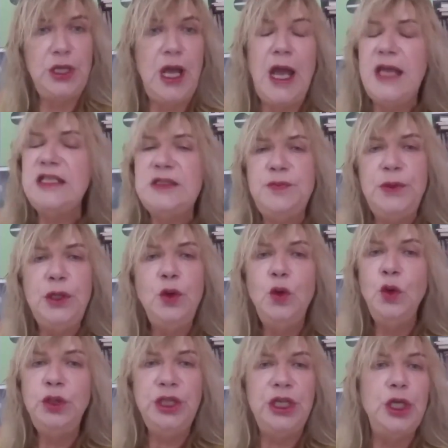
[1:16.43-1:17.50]
I
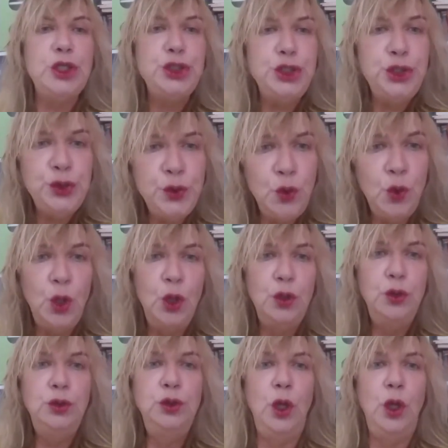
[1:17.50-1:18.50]
speak good English. You